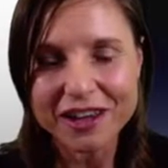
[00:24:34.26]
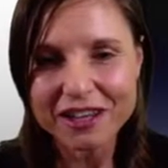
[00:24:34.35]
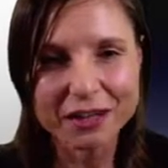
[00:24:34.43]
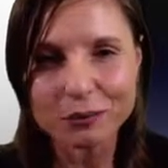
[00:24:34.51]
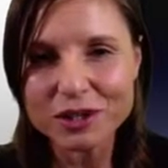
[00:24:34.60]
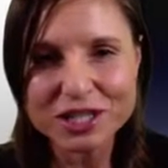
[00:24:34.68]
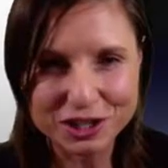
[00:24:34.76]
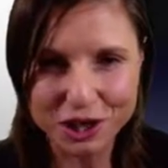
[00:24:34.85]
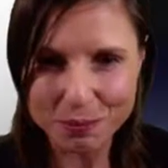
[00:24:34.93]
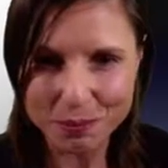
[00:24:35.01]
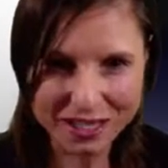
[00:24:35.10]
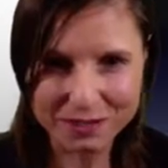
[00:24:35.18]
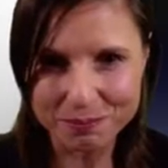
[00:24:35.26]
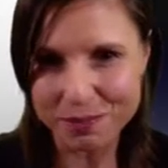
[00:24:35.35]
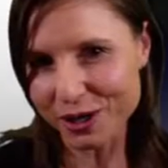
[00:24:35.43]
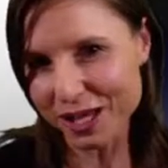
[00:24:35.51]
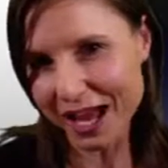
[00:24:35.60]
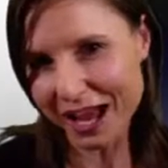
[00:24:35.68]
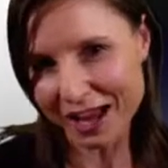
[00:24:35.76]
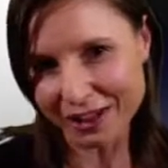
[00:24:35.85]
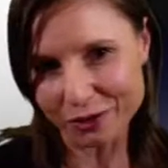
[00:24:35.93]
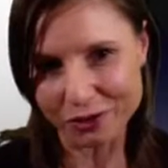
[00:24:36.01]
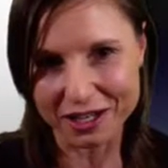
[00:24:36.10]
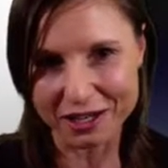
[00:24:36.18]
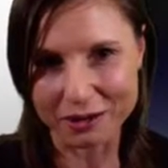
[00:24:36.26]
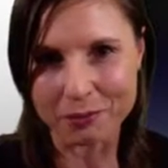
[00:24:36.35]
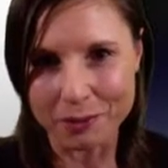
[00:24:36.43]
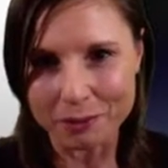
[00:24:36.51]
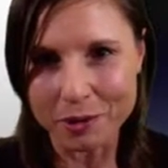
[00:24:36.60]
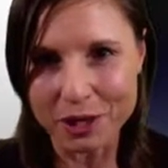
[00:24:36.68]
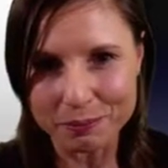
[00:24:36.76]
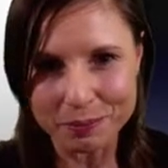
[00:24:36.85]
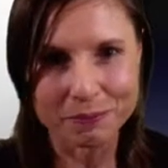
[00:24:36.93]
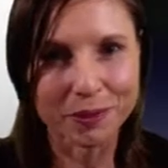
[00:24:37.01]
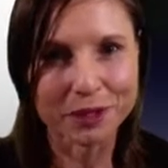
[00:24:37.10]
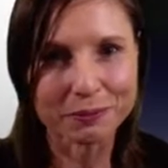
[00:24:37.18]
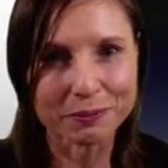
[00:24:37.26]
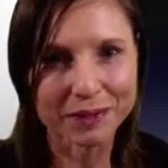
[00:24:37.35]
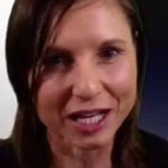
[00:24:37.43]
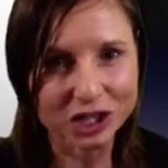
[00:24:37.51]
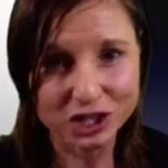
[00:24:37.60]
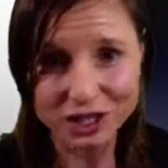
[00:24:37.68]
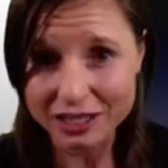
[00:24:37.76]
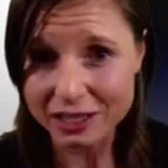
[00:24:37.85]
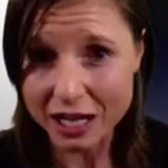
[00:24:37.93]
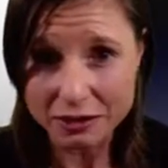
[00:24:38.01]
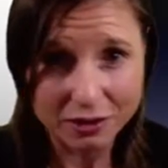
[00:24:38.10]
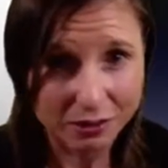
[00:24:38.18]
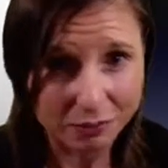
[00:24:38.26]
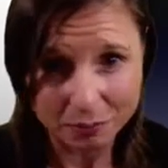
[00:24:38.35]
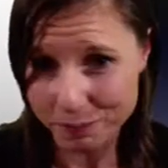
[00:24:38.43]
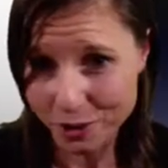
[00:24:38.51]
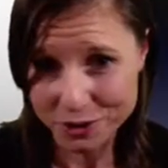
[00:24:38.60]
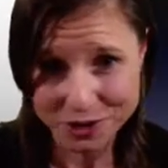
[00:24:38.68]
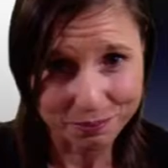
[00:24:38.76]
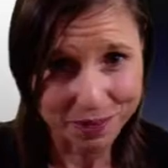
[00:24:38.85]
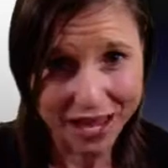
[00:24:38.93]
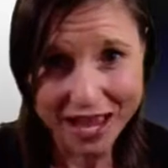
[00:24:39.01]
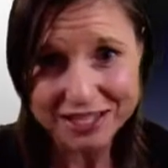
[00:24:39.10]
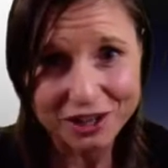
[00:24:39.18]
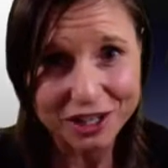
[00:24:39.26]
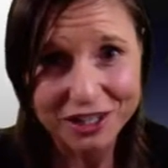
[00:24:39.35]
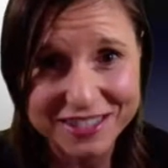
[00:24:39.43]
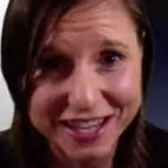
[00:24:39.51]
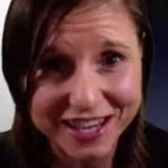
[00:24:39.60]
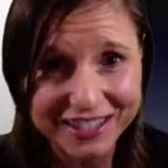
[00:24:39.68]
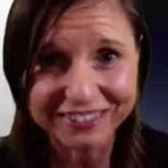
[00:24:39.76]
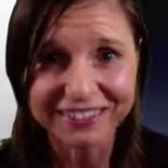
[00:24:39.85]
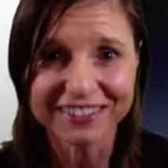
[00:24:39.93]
Can we just go back to body art or body percussion and pots and pans, like you said?